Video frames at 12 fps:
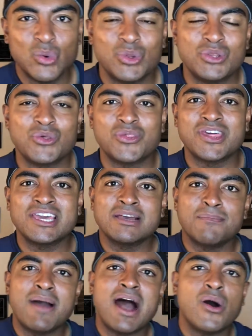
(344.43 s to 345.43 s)
when you think
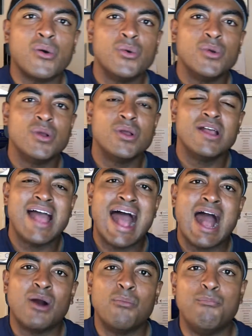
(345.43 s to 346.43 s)
about
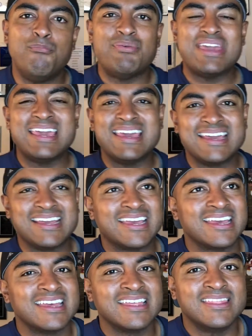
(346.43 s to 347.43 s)
how
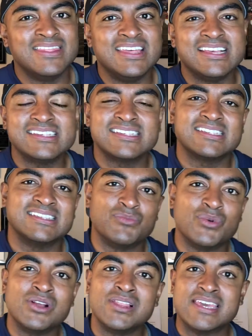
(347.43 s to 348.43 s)
big this
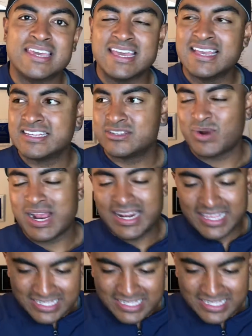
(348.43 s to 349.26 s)
really is, right?